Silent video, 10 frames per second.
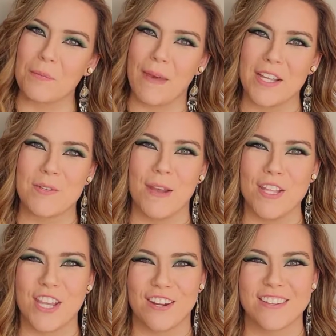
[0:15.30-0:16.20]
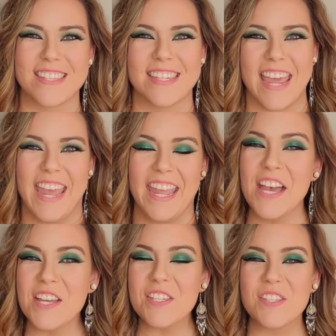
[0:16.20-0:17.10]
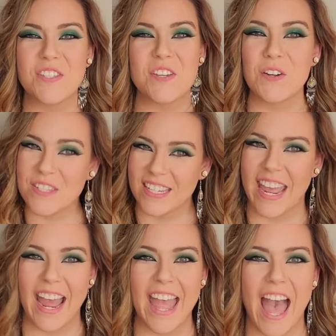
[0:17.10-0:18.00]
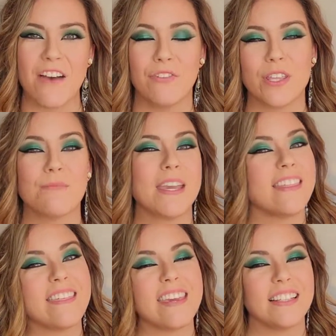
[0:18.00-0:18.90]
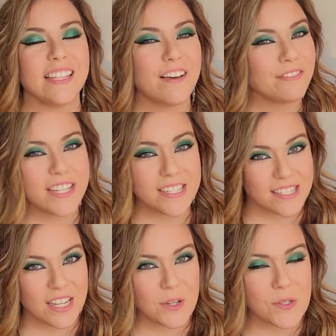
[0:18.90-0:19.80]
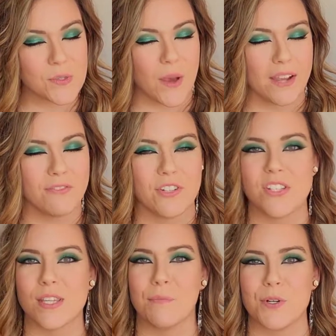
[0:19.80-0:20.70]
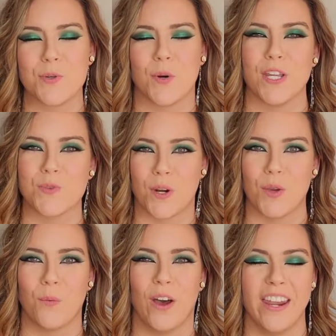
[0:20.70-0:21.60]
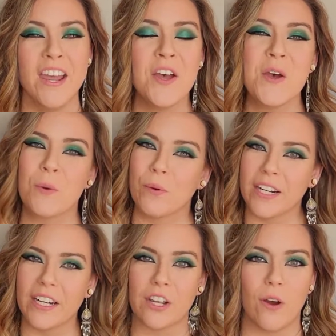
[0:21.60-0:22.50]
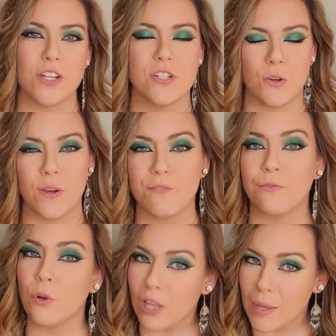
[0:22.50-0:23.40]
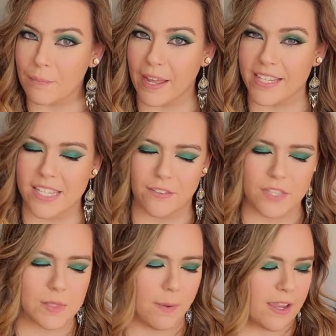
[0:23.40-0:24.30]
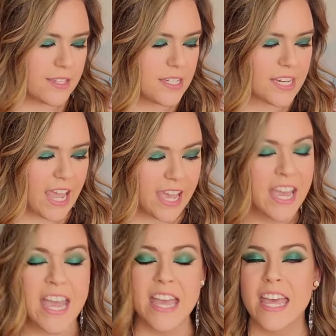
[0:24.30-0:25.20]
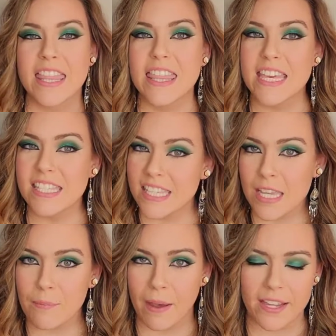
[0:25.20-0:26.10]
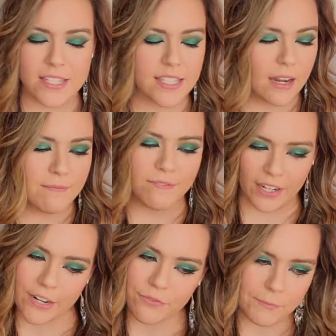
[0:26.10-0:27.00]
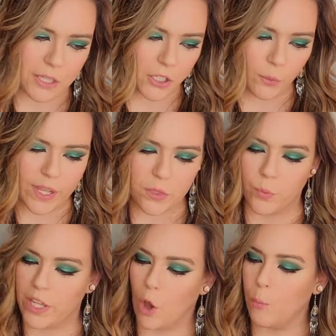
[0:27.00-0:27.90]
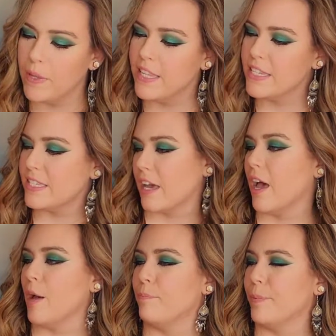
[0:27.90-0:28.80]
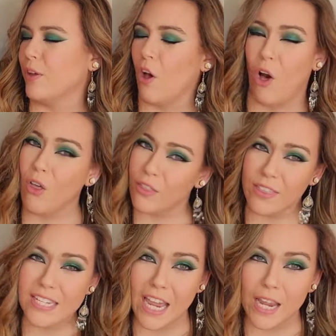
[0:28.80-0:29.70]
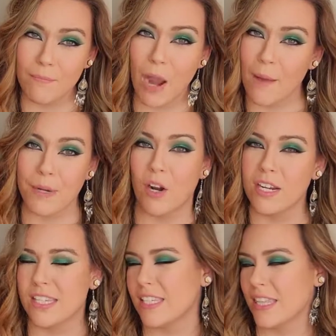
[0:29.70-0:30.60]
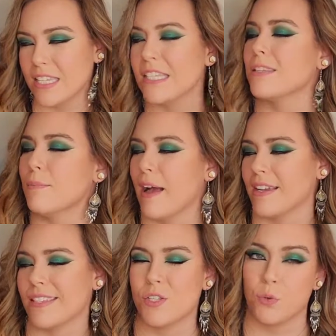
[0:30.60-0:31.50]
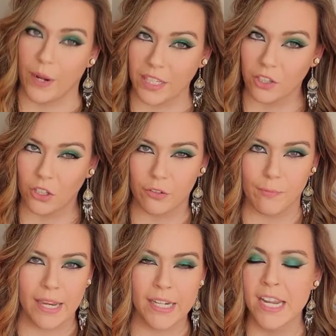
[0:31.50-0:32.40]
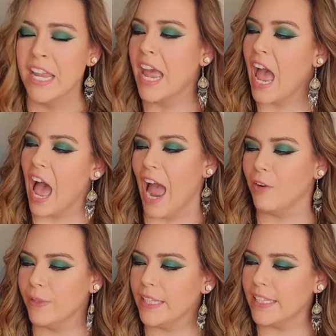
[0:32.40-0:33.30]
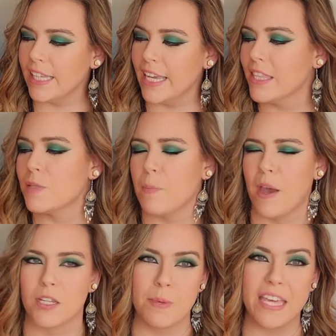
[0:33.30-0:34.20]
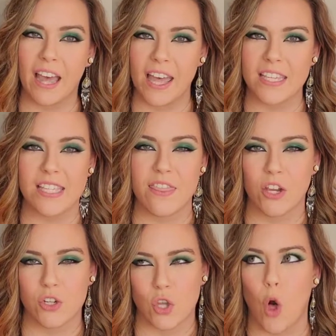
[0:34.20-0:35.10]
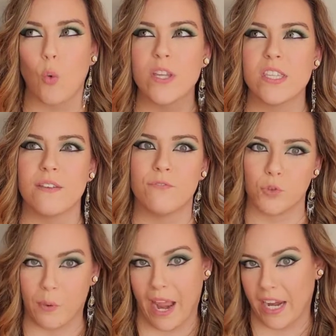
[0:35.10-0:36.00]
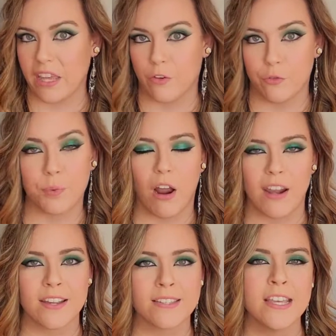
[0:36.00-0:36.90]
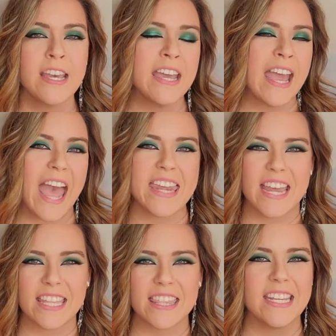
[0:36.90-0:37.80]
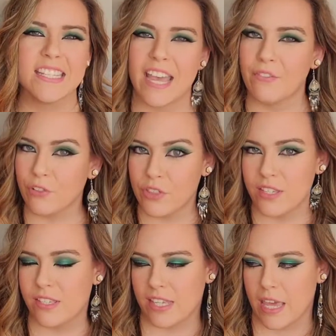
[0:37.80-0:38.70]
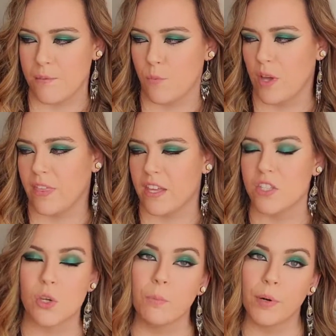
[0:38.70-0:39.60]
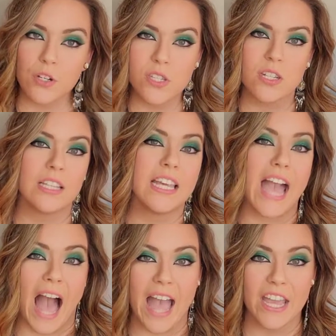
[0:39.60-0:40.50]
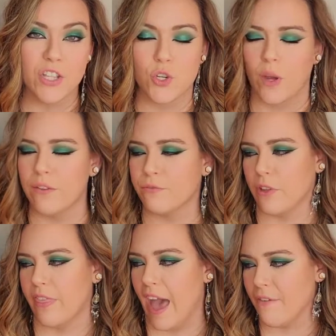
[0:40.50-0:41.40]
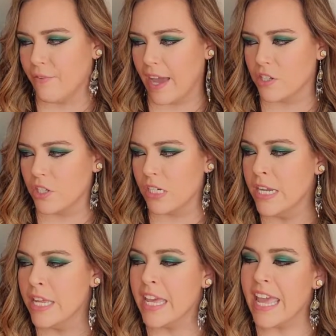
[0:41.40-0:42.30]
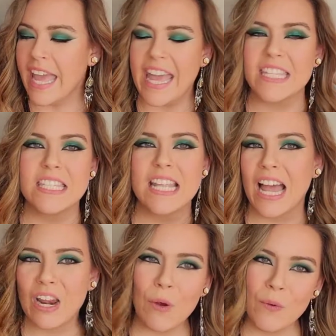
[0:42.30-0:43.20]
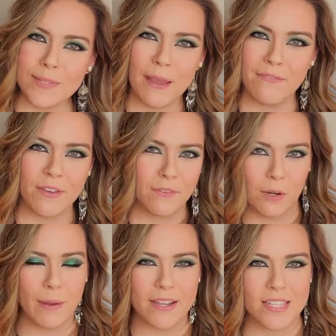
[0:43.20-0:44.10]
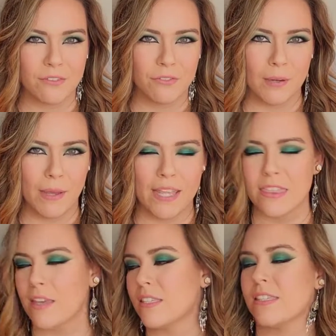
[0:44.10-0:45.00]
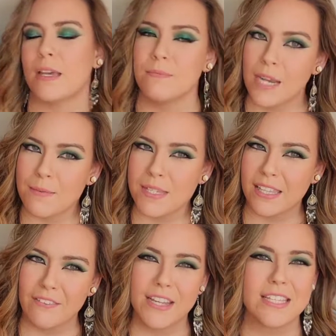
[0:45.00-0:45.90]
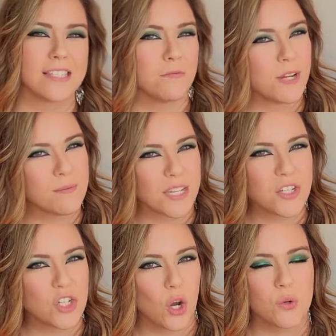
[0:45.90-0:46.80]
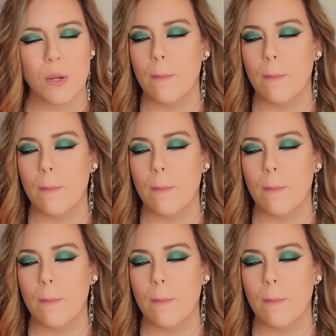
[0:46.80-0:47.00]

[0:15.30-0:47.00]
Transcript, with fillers: back to my channel today. So today I have with me the lovely single swag for December 2021. We're gonna go and do a full unboxing of this box today. This is a box that I'm very familiar with. We open this up all the time. I mean, honestly, this is a box that's a regular of mine. I really like this box because there's always a variety of products and nothing is ever the same with it. So personally, I enjoy it for that factor. It's not always my favorite box every month. Sometimes I love it, sometimes I don't,